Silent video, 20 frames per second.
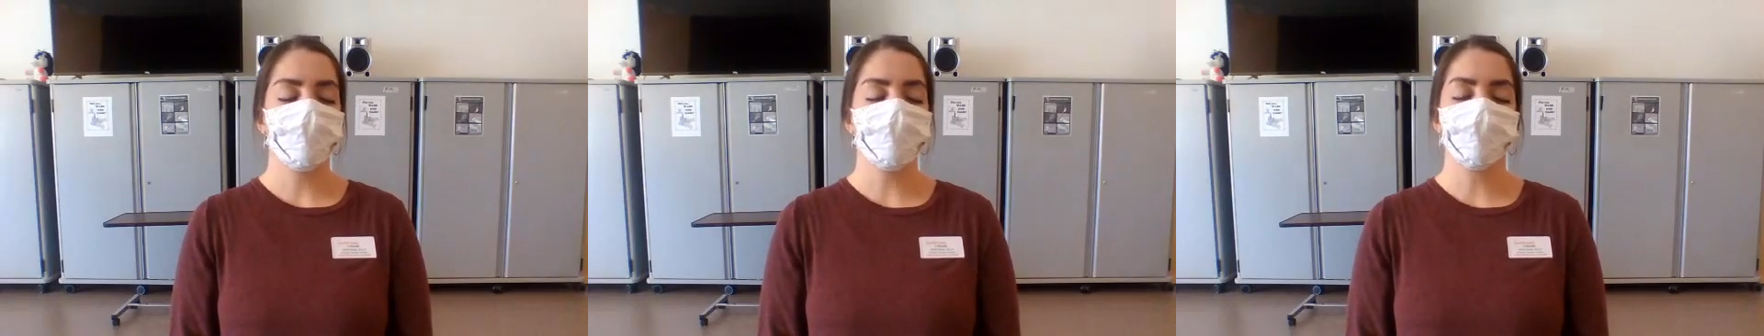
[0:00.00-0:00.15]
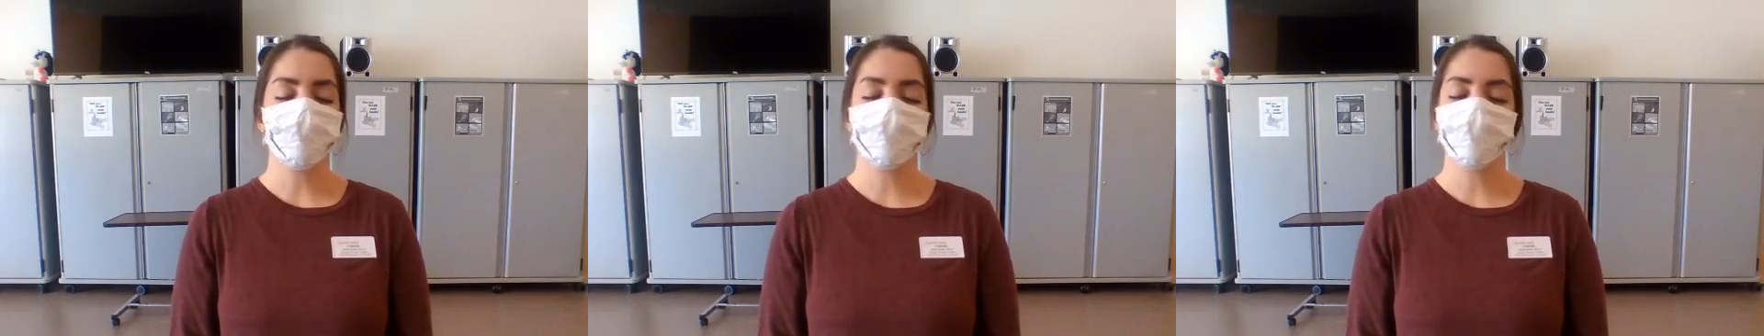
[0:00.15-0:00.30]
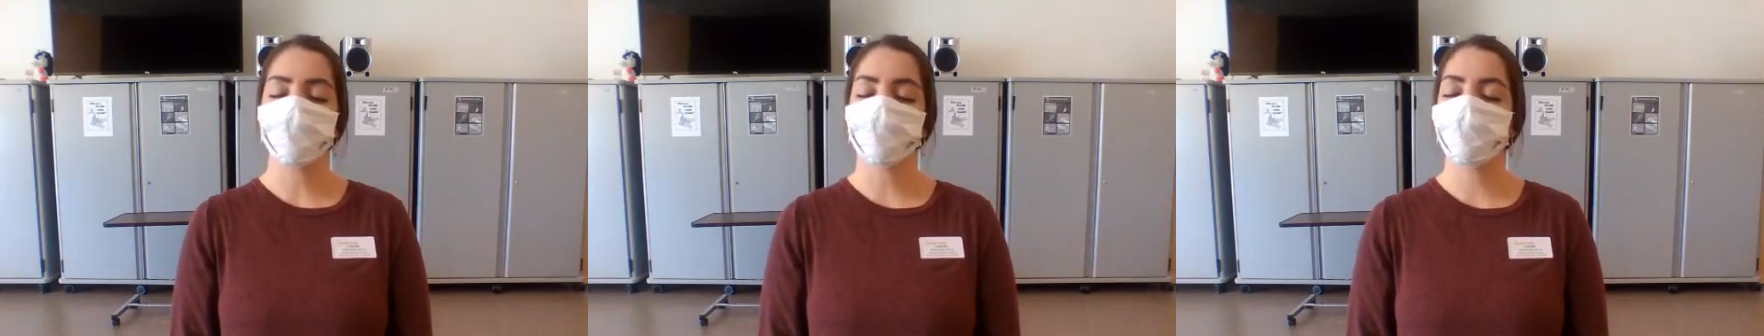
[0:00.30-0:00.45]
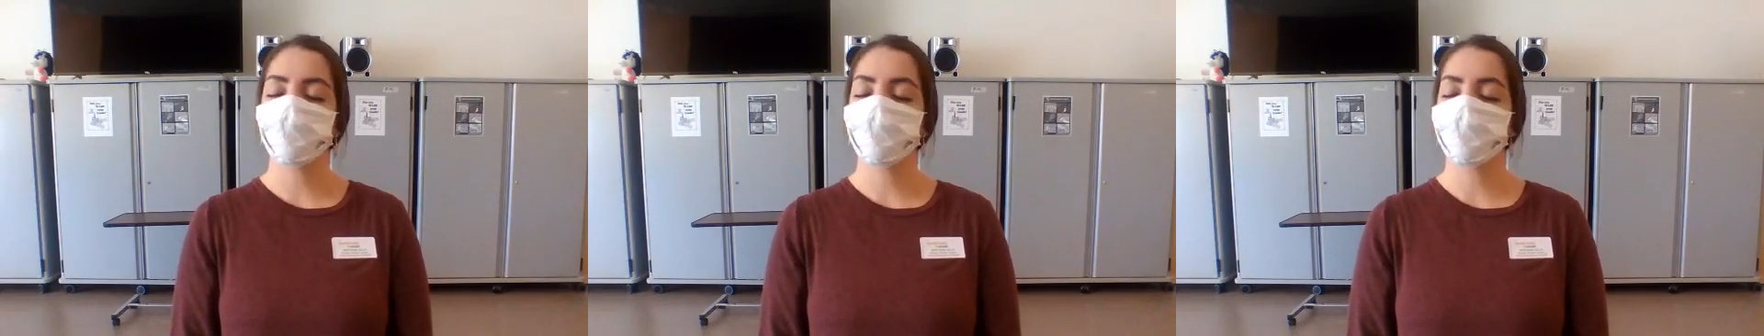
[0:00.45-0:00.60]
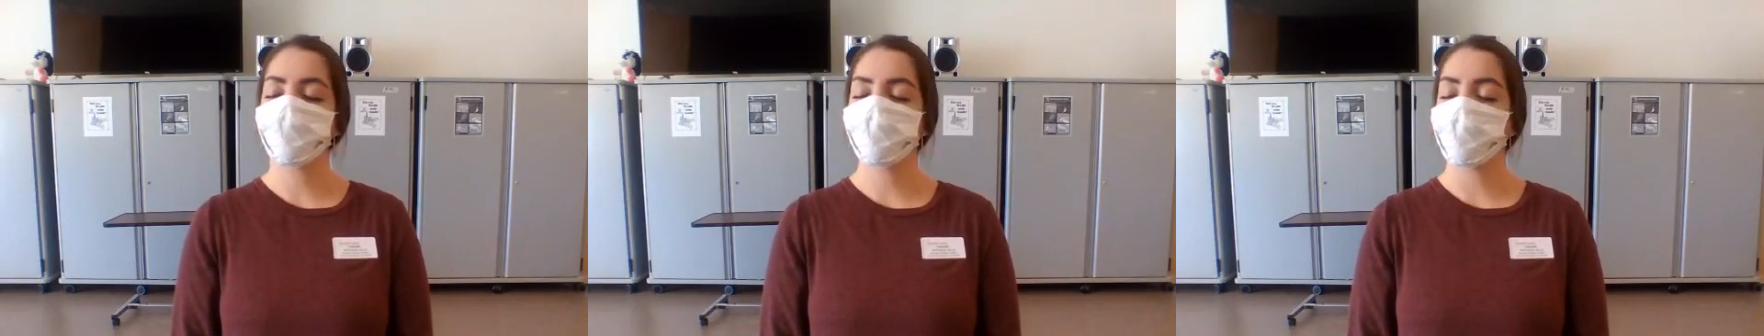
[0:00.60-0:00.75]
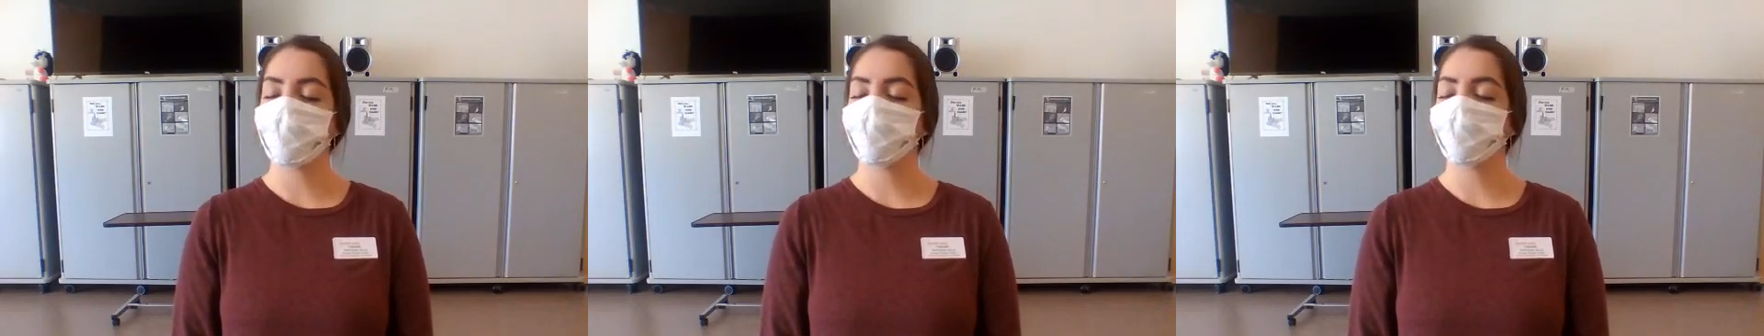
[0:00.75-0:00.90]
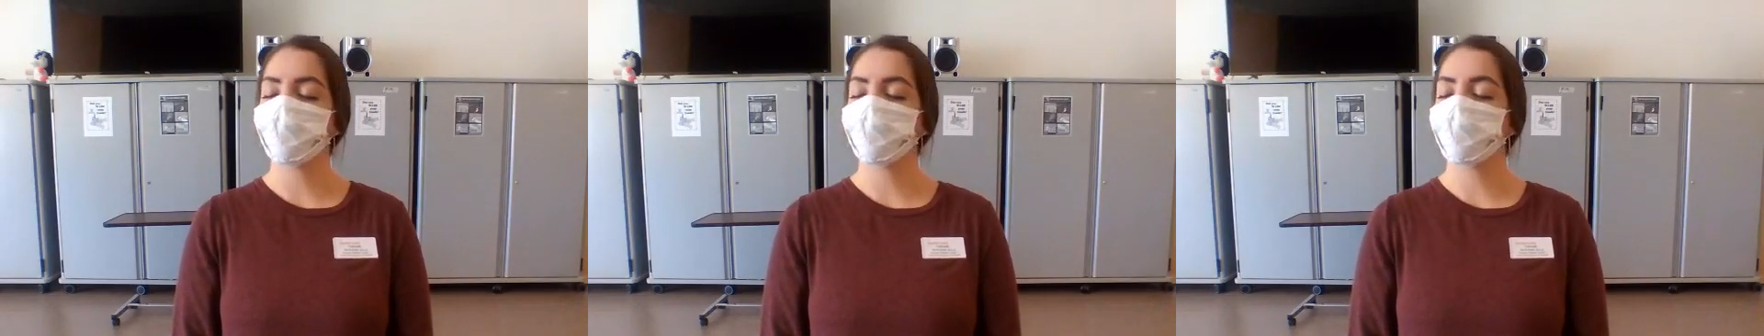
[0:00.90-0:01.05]
Then give
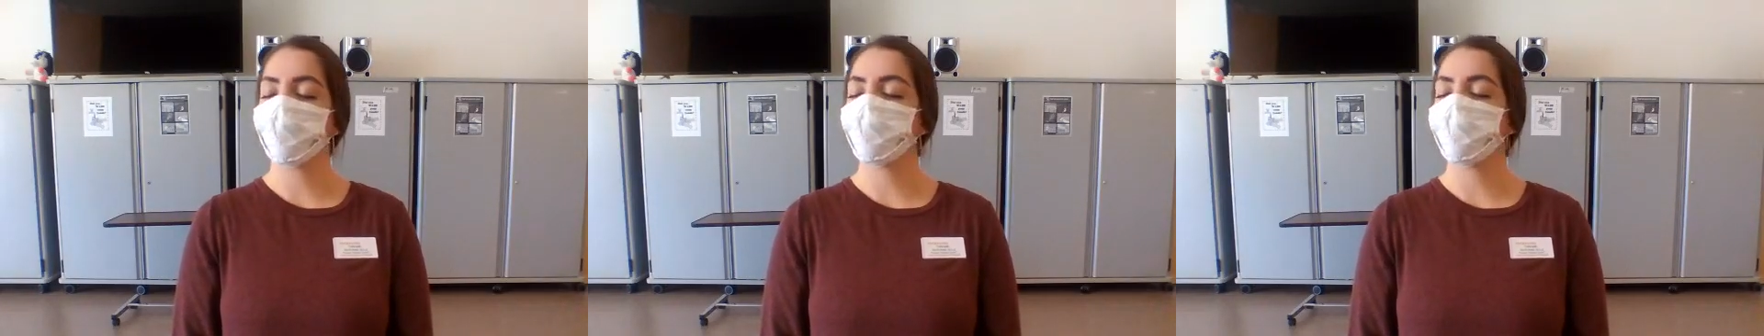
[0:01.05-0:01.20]
yourself